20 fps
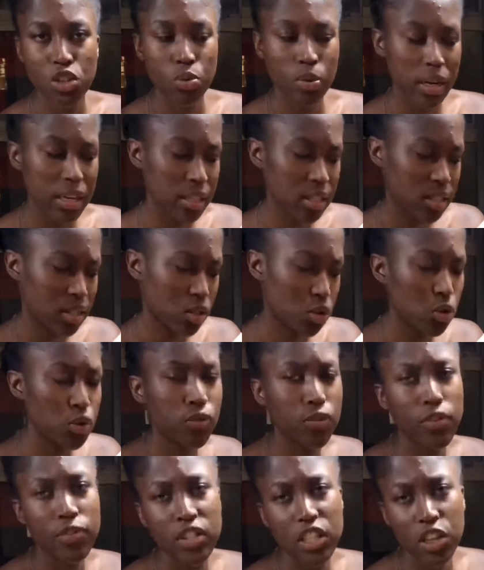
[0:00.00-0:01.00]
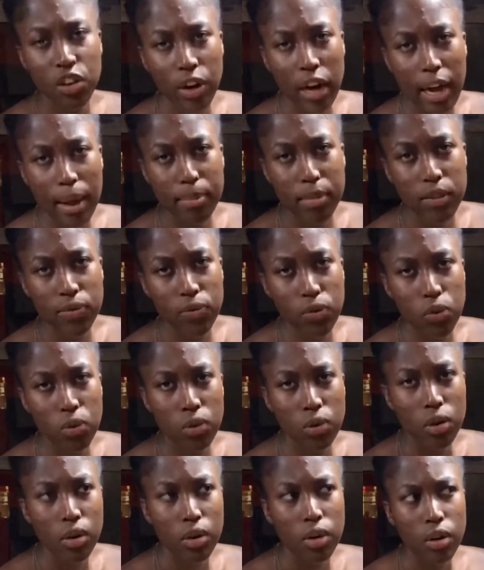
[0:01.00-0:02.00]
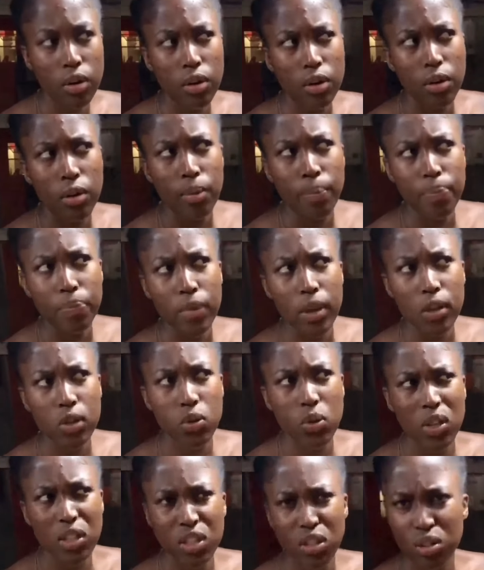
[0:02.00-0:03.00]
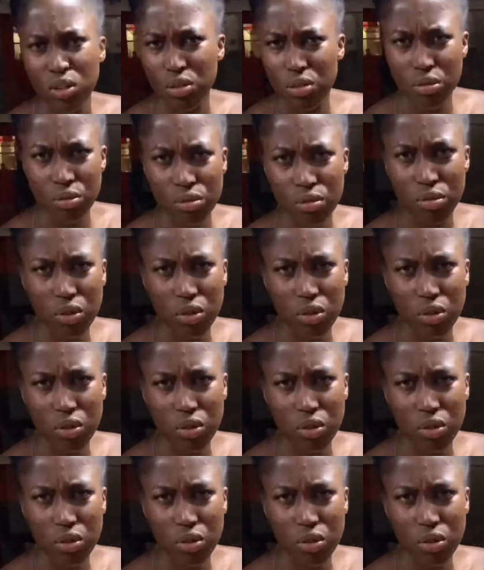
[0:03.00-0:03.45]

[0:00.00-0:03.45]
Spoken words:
was 250 grams for 22.